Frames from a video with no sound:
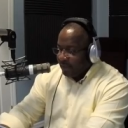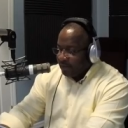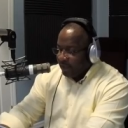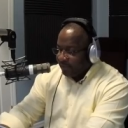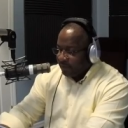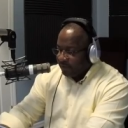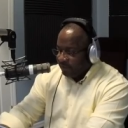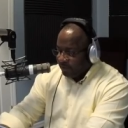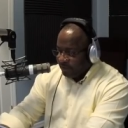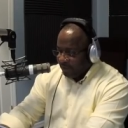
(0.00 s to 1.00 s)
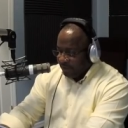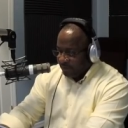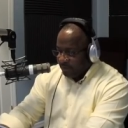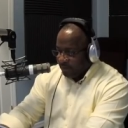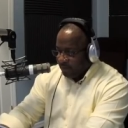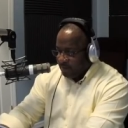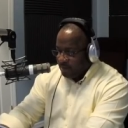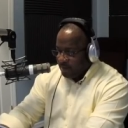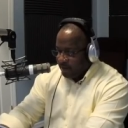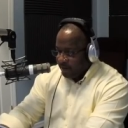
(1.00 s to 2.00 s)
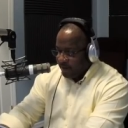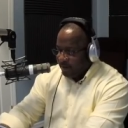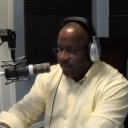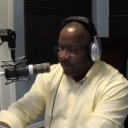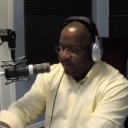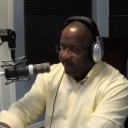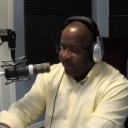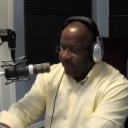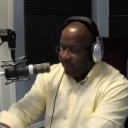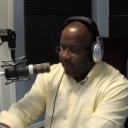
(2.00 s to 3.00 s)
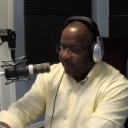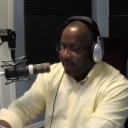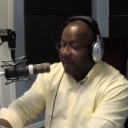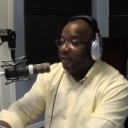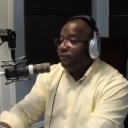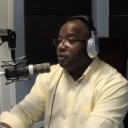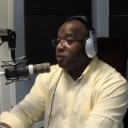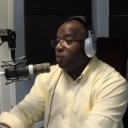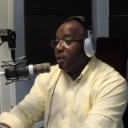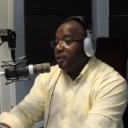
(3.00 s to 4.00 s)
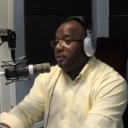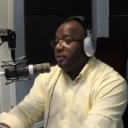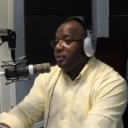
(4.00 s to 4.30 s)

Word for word: chapter 13. All right. And we're going to begin at verse 1.